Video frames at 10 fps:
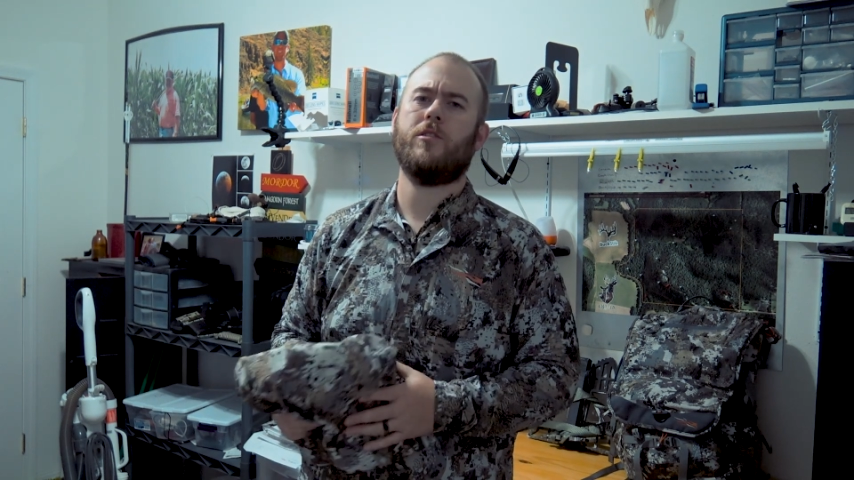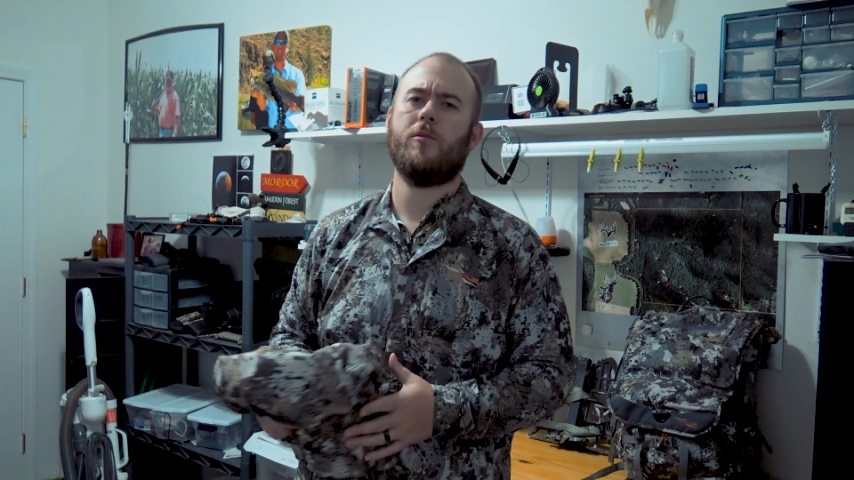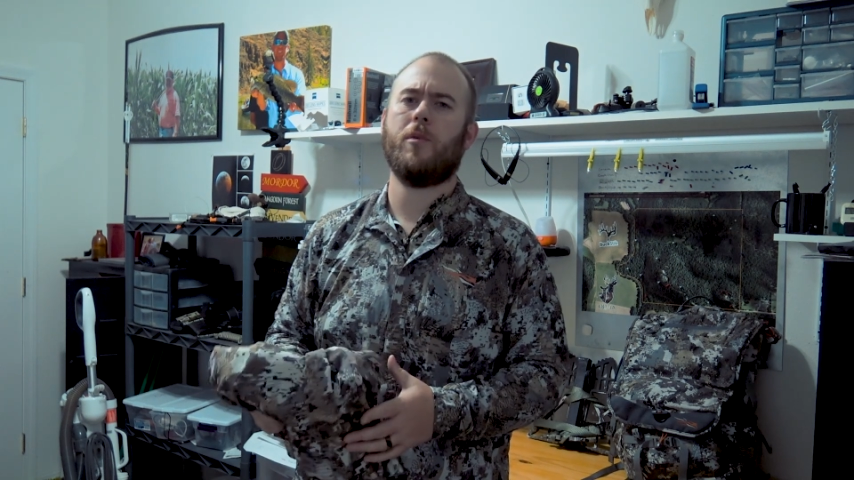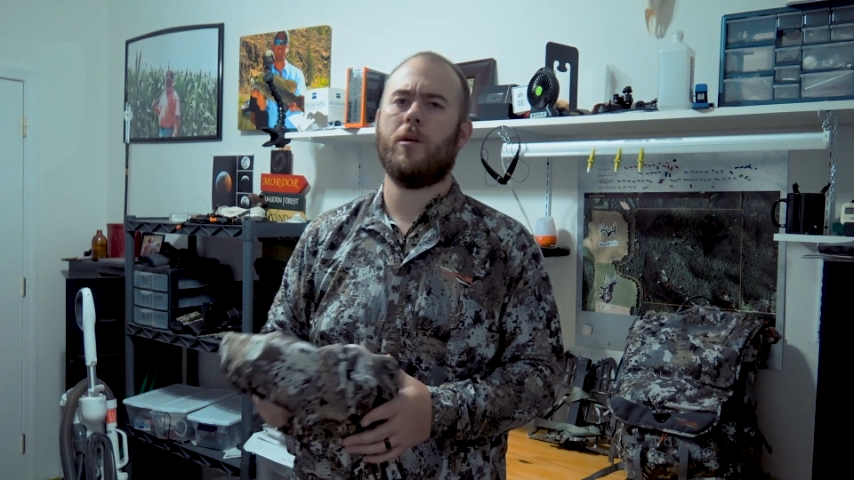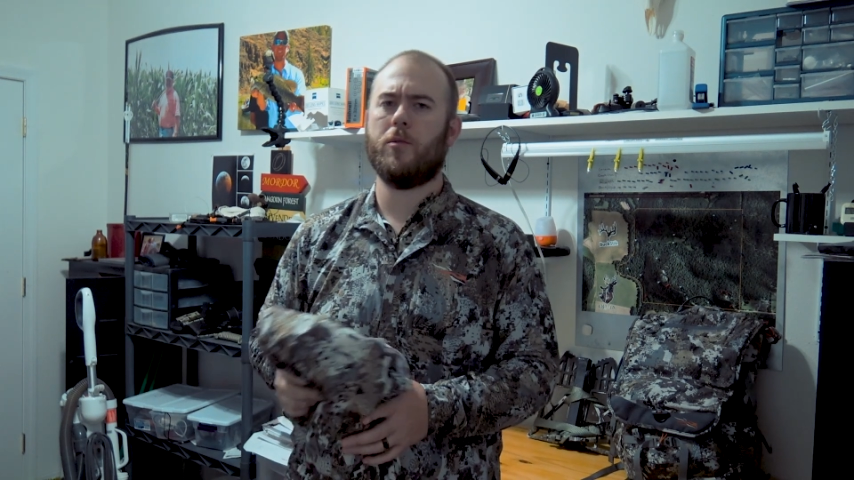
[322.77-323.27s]

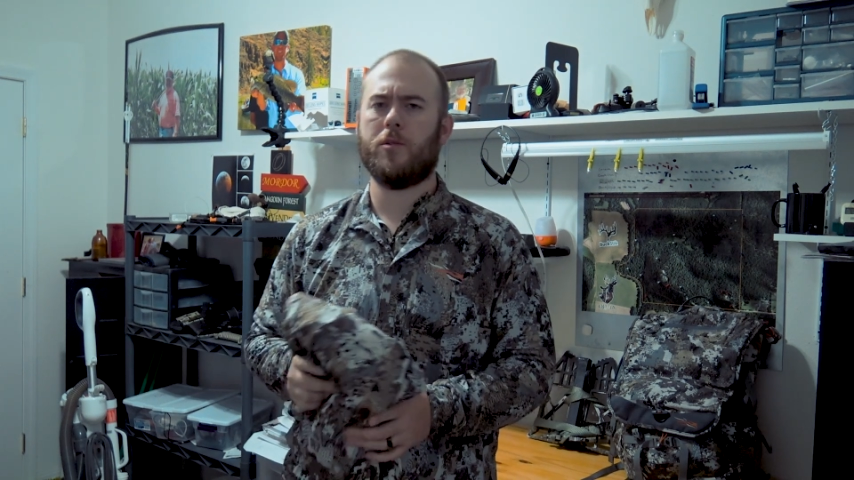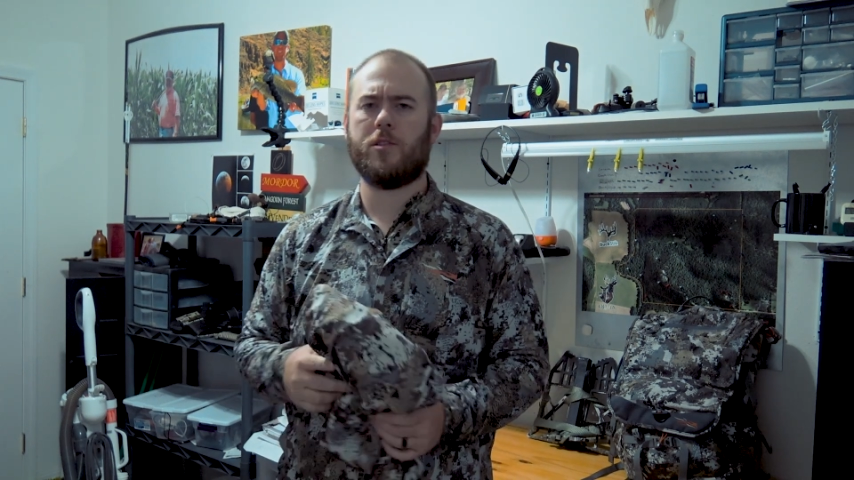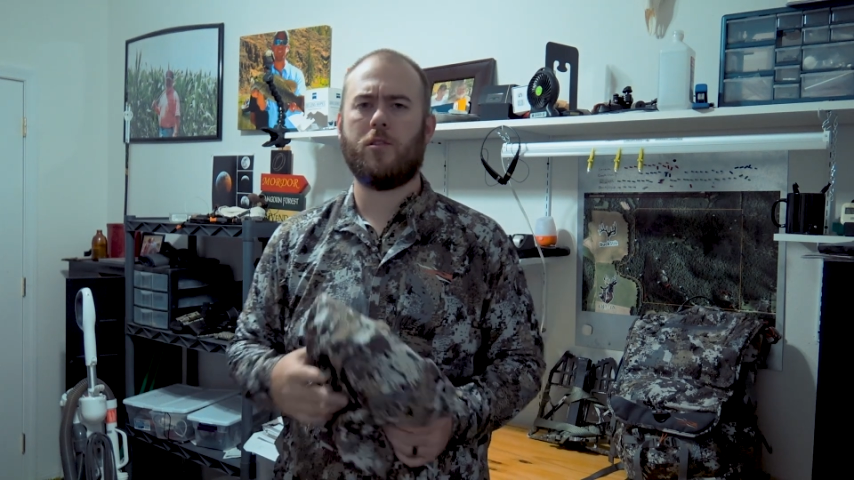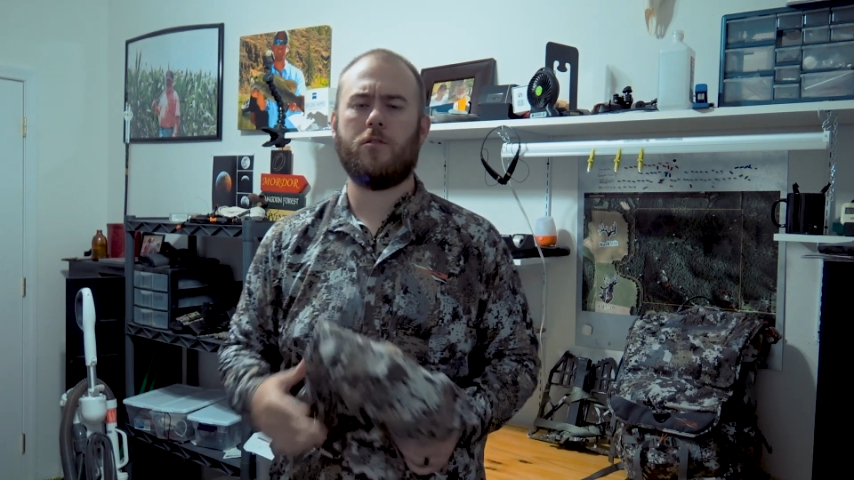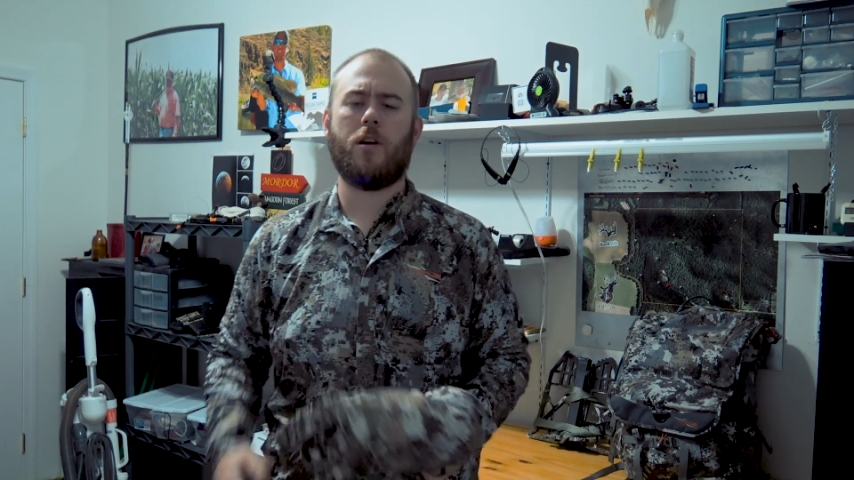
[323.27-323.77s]
you probably want to
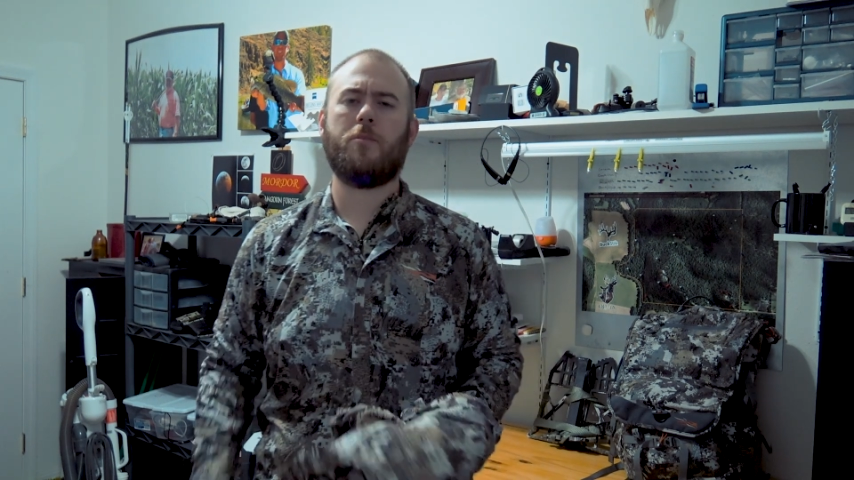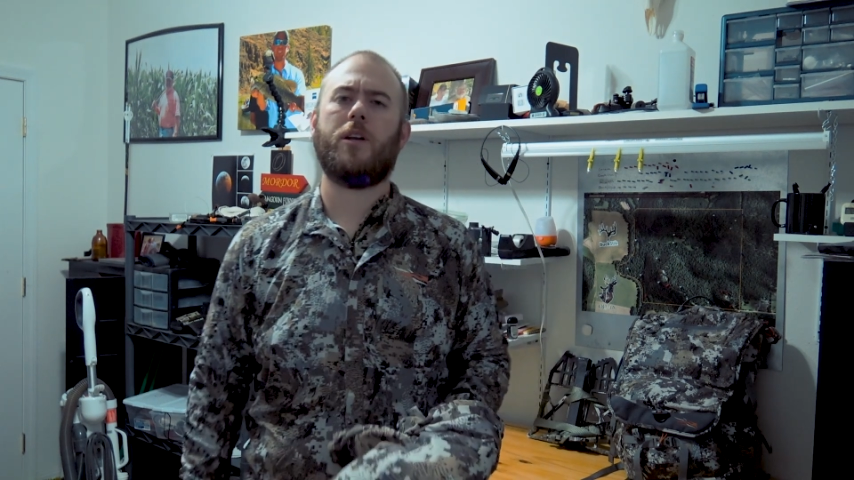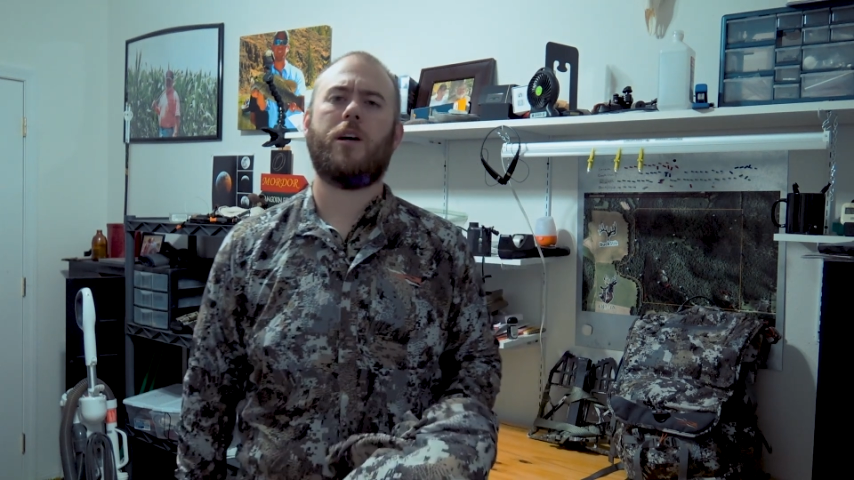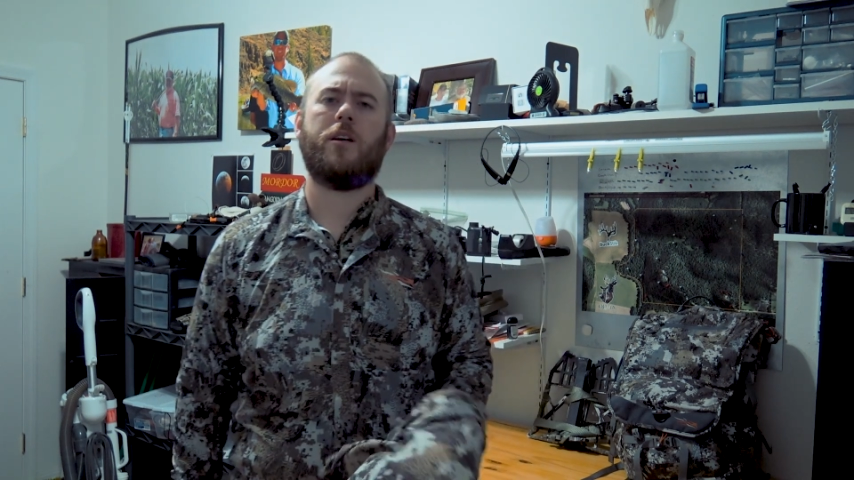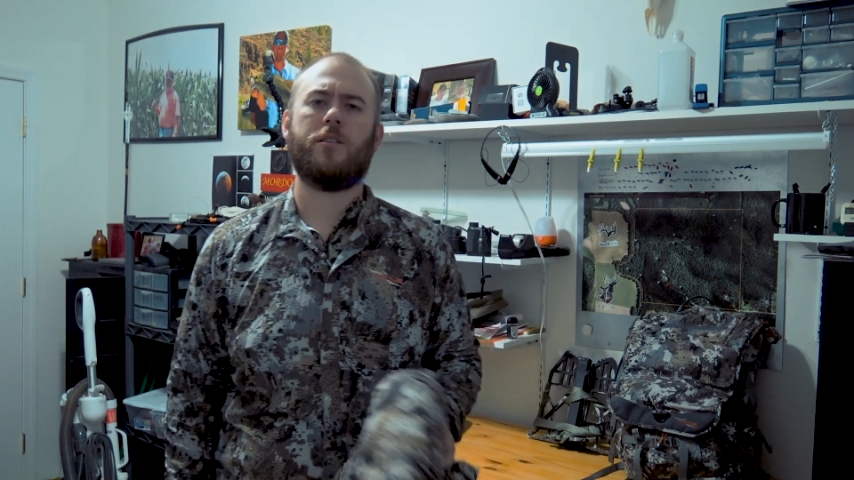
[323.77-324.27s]
start dropping
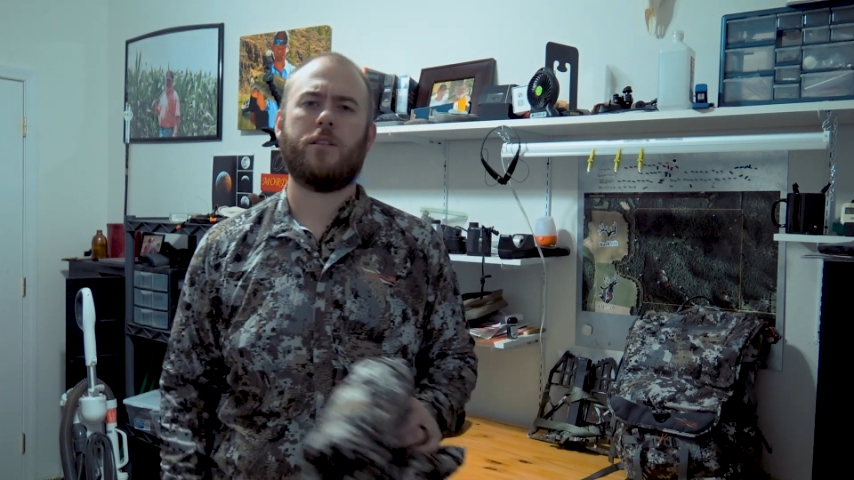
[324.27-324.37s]
down to